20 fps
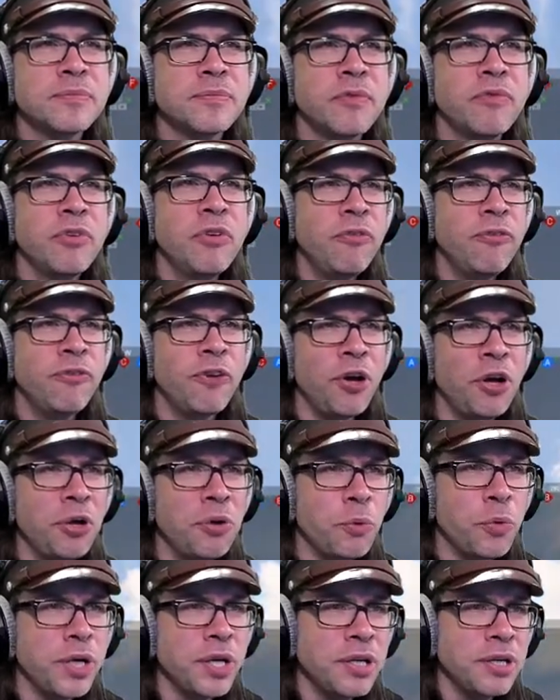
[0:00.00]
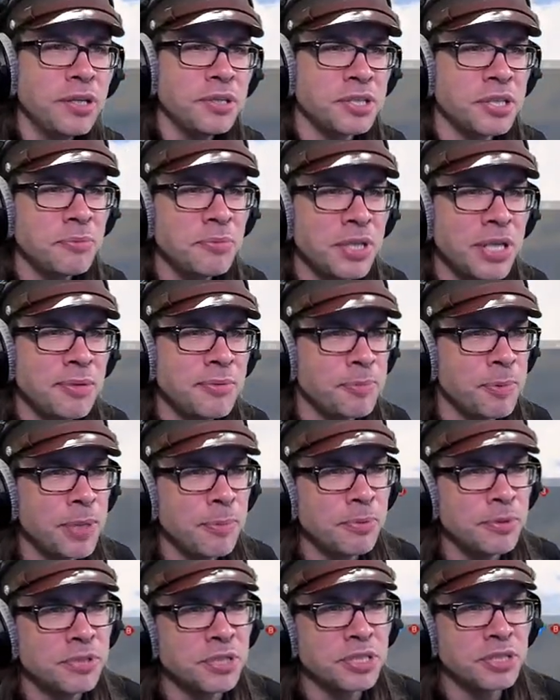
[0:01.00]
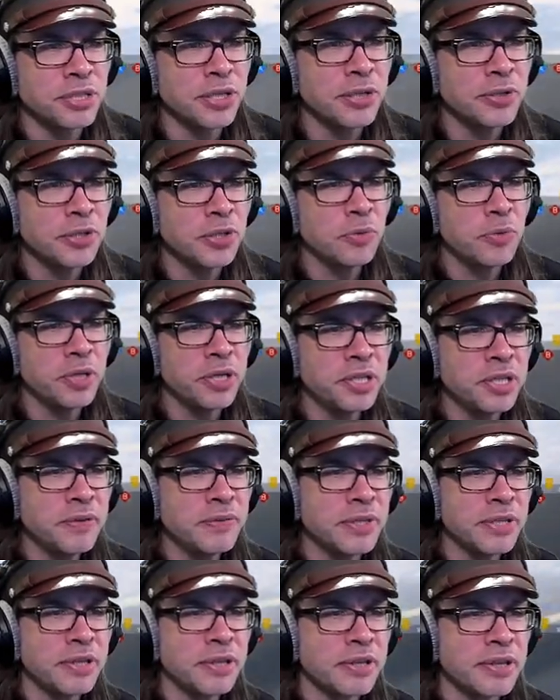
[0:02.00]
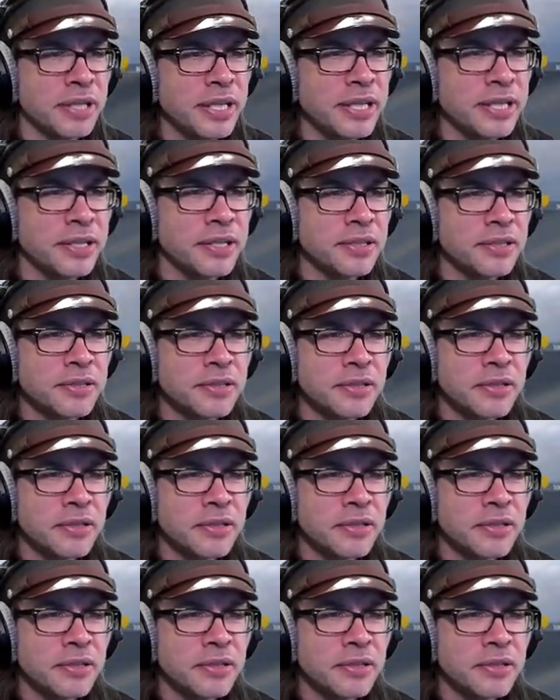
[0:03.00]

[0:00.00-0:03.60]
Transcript: If you fall weird, sometimes people just don't know what even to think.